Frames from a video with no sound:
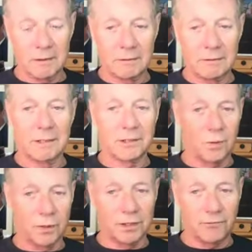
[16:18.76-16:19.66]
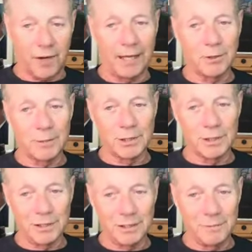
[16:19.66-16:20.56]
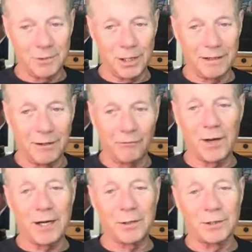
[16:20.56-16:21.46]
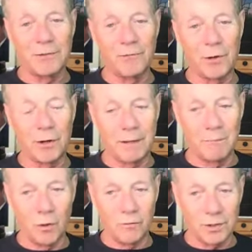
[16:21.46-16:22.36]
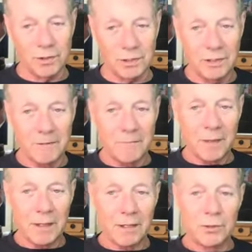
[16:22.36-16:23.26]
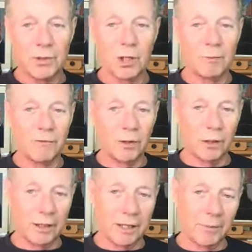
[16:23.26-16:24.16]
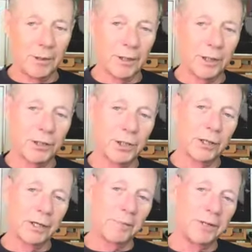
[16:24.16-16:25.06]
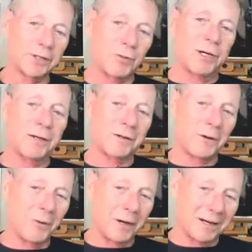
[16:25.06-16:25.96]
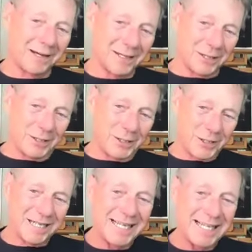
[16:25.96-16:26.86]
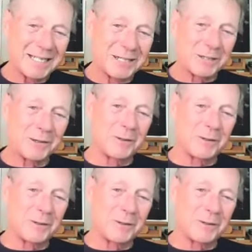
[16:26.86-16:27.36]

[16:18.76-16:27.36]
that's where this factor business comes in. Factor is a very amorphous term. If you look it up in the dictionary, it means we don't know what it is. So